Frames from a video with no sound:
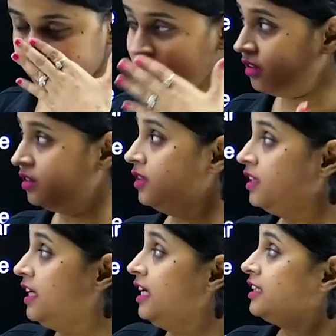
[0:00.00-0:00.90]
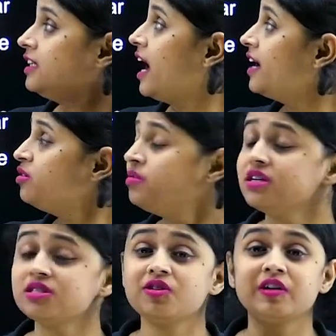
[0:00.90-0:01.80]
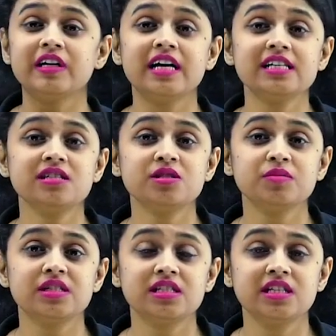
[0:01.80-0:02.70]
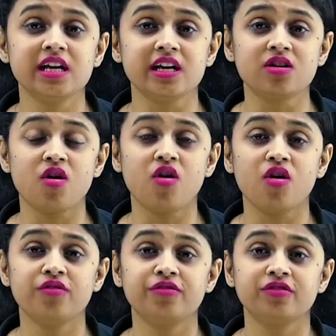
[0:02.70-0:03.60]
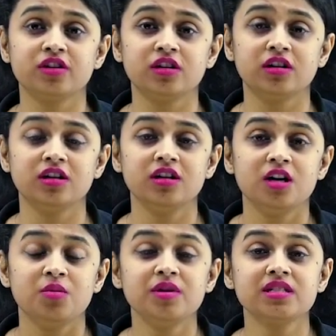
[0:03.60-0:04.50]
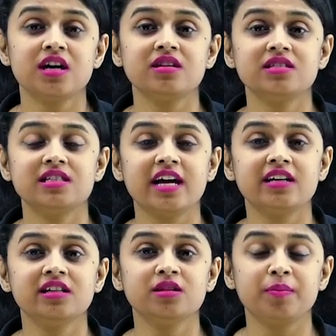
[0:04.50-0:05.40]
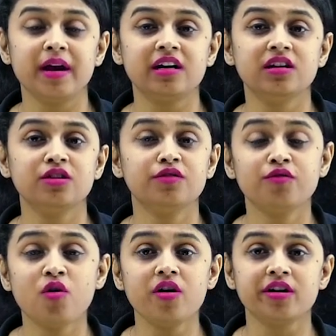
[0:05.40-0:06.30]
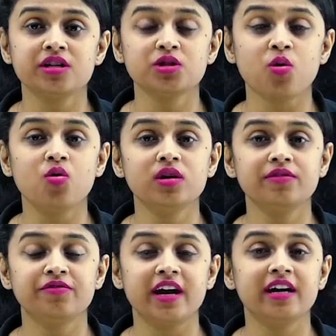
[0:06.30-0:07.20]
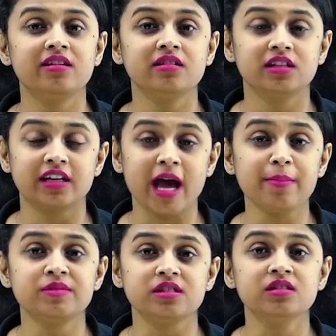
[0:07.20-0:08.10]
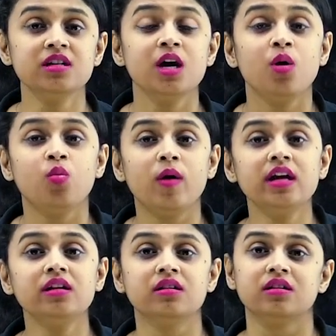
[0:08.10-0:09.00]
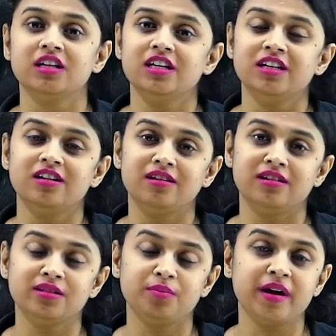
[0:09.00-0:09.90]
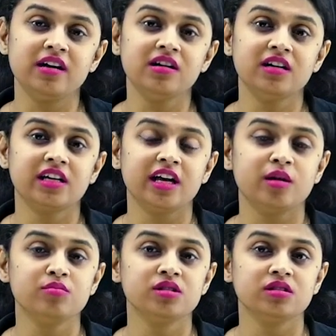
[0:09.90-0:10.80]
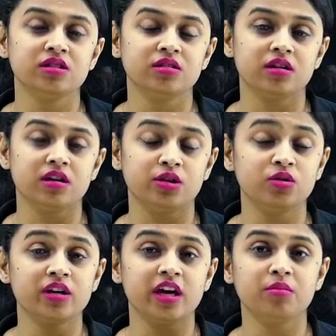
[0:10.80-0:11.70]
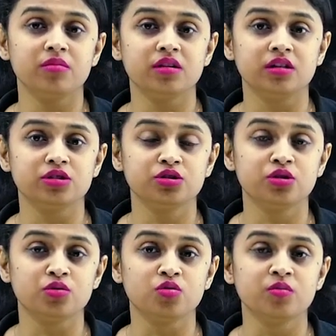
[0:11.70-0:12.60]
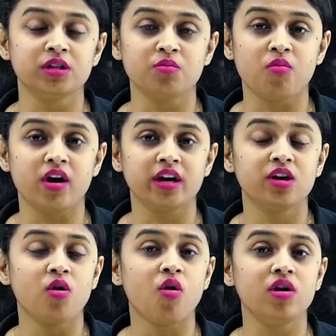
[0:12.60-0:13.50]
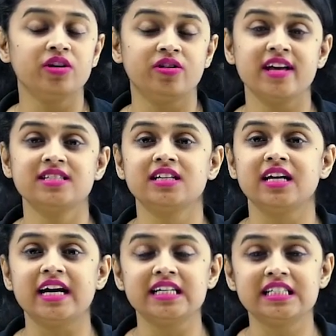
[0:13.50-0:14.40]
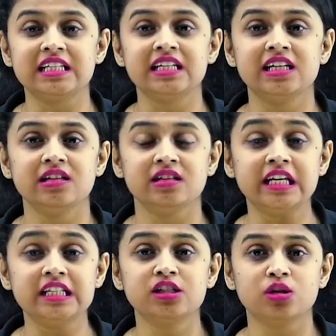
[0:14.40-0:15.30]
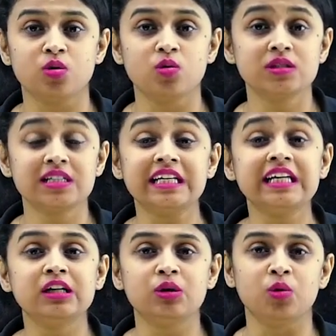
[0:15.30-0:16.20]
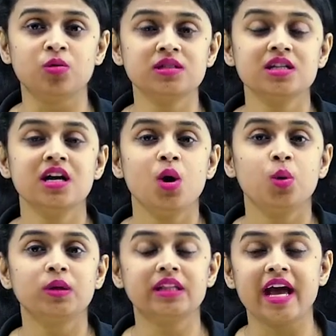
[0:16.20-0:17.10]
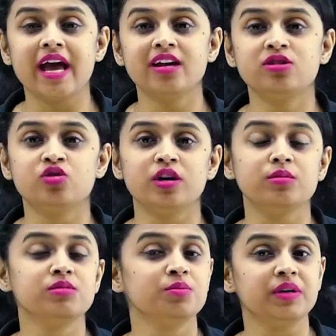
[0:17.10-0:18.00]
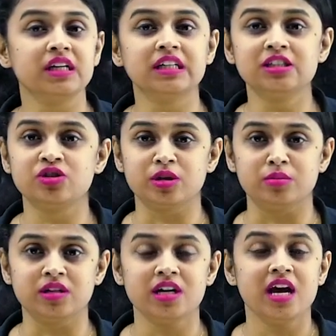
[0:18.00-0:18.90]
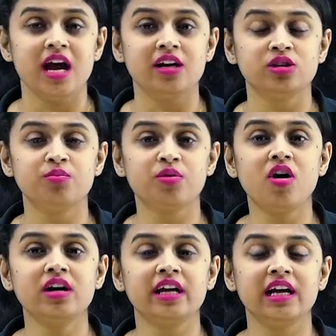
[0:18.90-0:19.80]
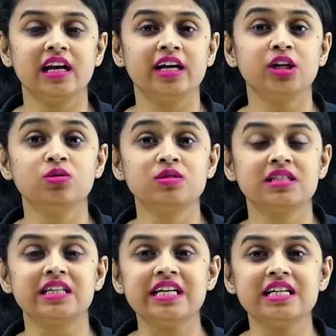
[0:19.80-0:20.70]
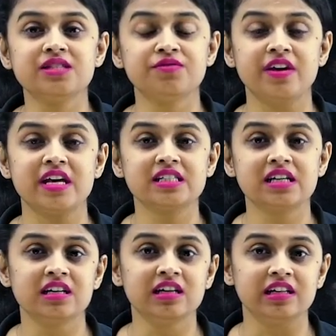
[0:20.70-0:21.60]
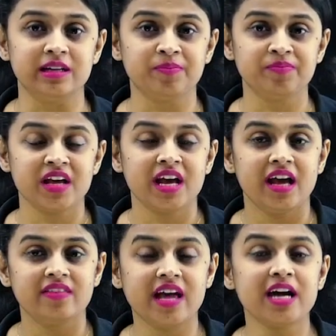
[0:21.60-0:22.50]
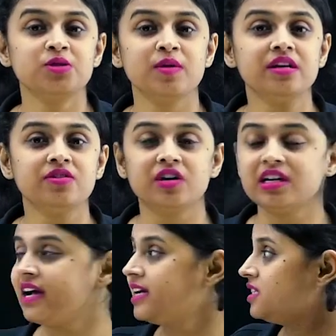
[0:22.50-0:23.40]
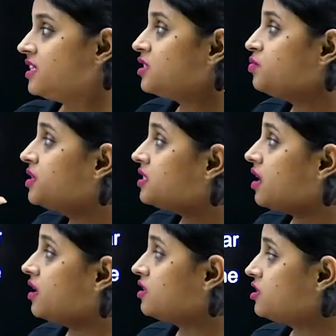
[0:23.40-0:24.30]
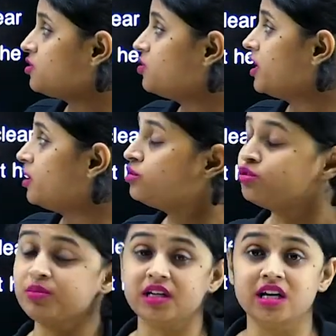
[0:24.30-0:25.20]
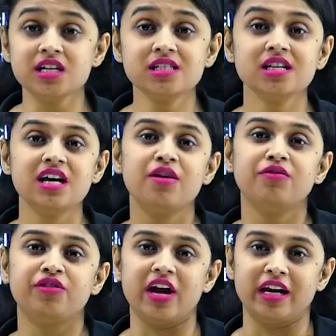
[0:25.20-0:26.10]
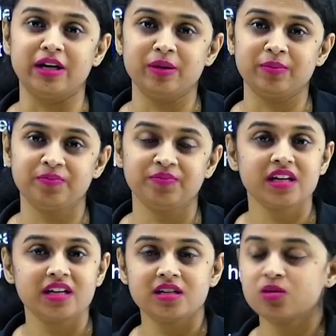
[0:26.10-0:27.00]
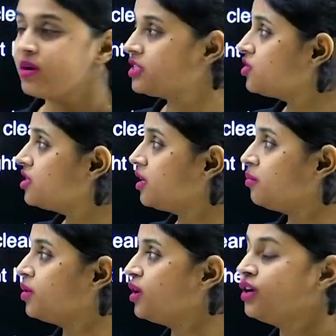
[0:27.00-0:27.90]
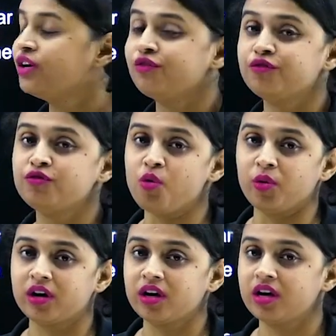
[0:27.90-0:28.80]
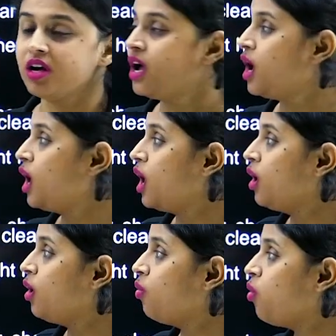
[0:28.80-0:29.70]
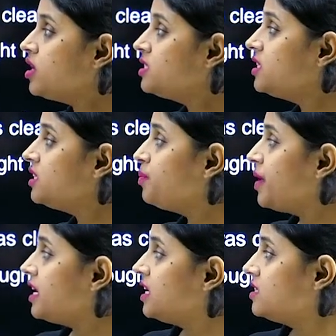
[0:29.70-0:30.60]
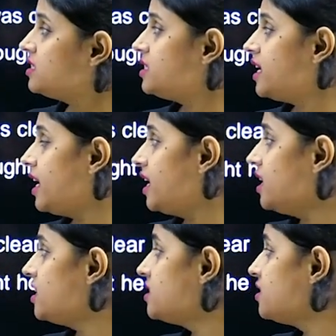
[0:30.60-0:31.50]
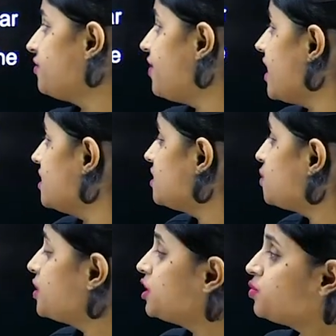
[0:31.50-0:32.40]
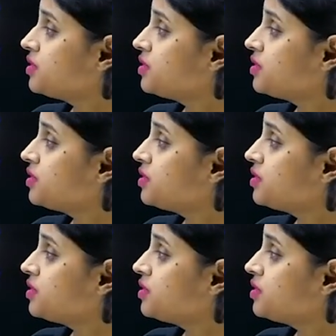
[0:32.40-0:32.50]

the Iron Master realized his mistake of uh, misunderstanding the peddler for his old friend, the captain, when uh, the peddler came, in, uh, you know, came uh, to the room in the morning, all dressed nicely in neat clothes, clean clothes, with hair trimmed, beard trimmed, and in the broad daylight he could see his face clearly, and that's when he realized that he has misunderstood him to be his friend. Question number four. What did the peddler say in his defense when it was